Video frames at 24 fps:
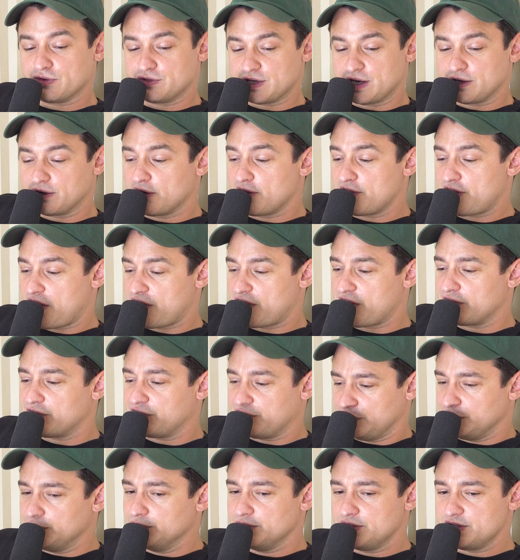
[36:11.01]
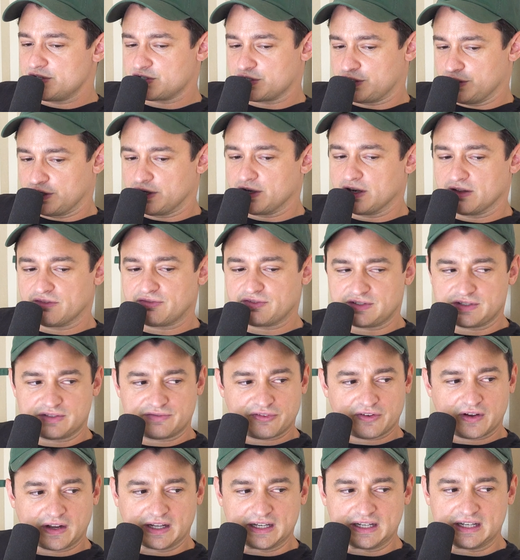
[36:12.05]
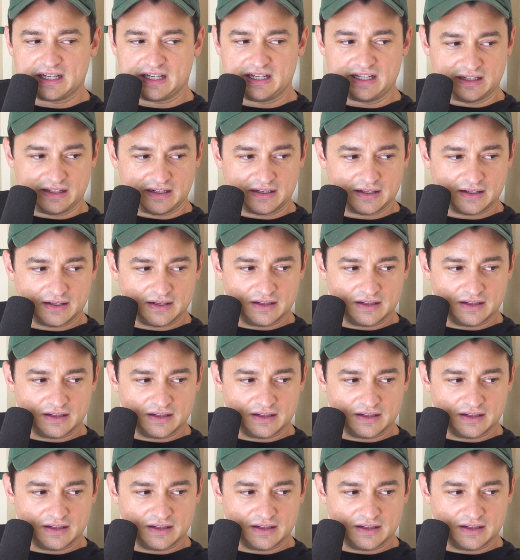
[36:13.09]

dinner that the food is good enough to fucking eat.